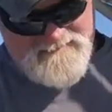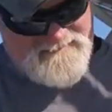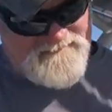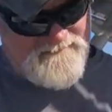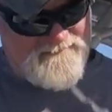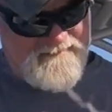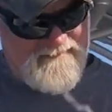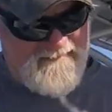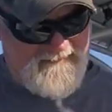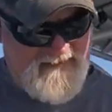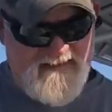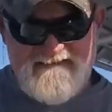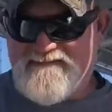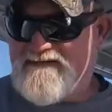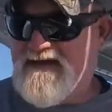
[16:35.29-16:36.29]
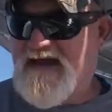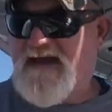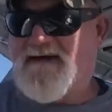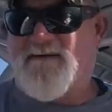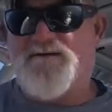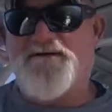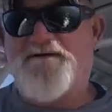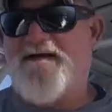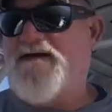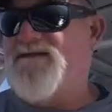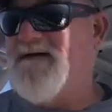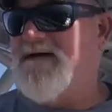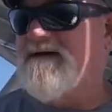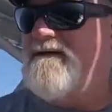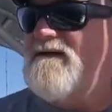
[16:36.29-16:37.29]
so that's the anchor
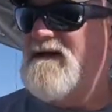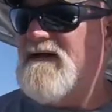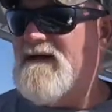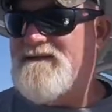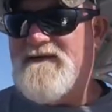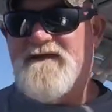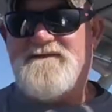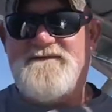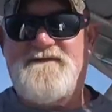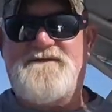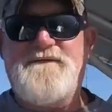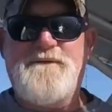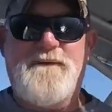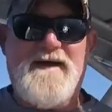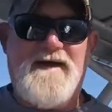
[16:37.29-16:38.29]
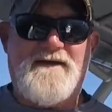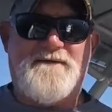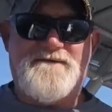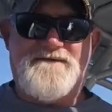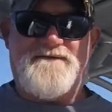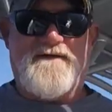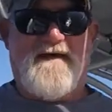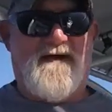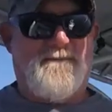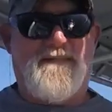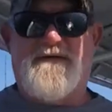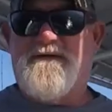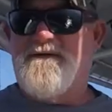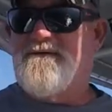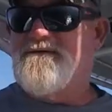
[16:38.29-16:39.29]
sheathing, and that's the two anchors that I've
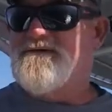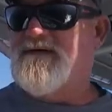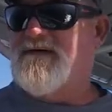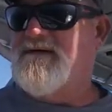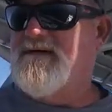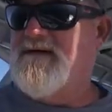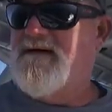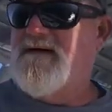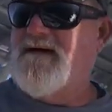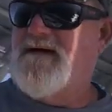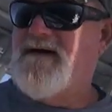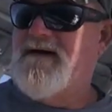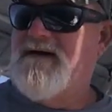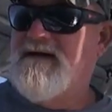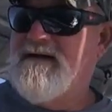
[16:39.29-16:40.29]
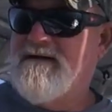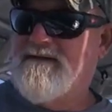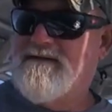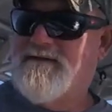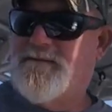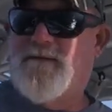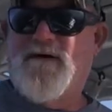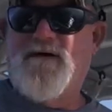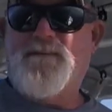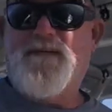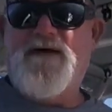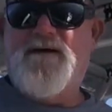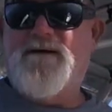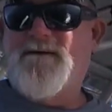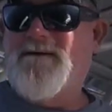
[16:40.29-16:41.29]
been using. The one up
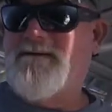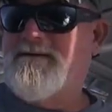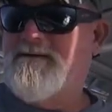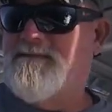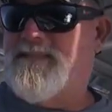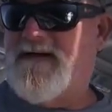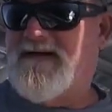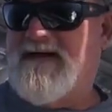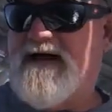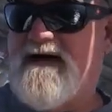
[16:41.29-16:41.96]
here, the big